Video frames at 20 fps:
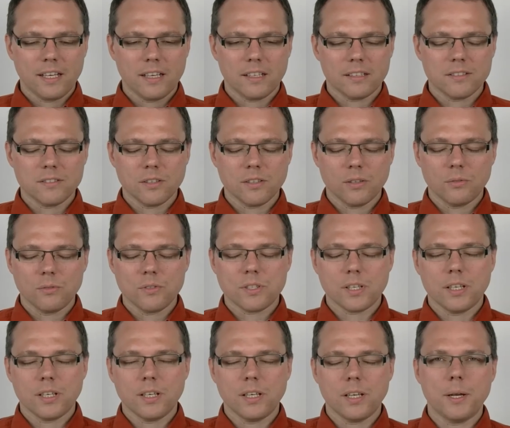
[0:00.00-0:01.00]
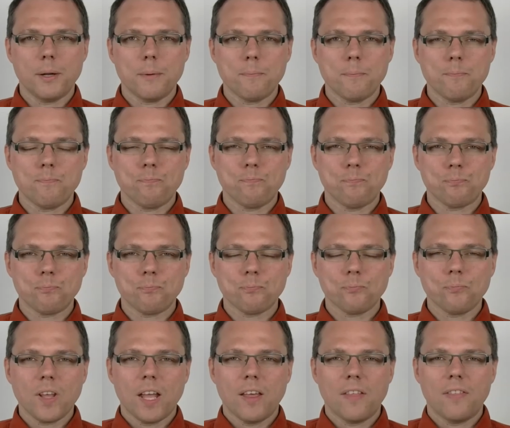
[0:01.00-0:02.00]
don't,
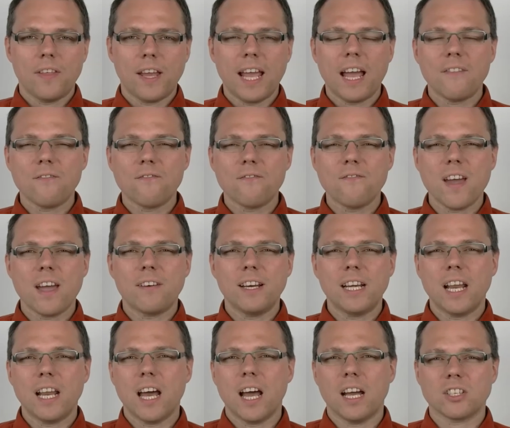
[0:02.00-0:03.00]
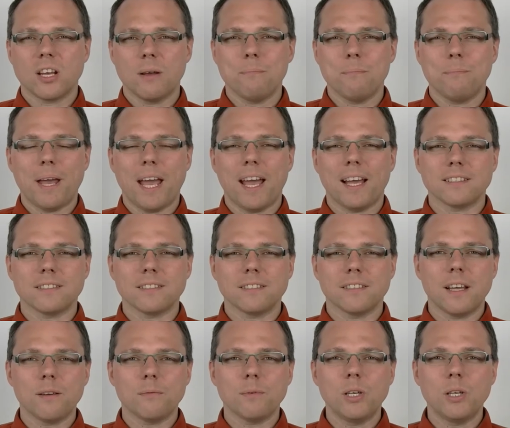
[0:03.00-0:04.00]
they have very large amperes. So
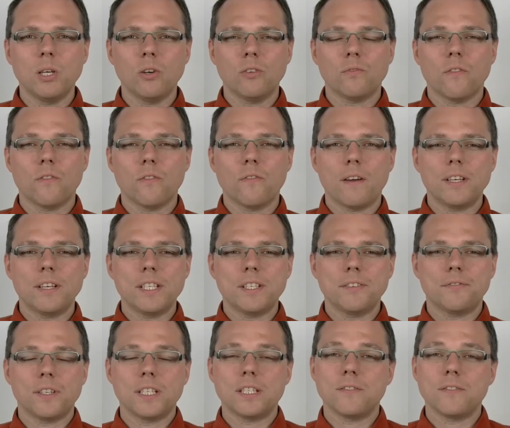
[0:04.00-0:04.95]
they will look for very different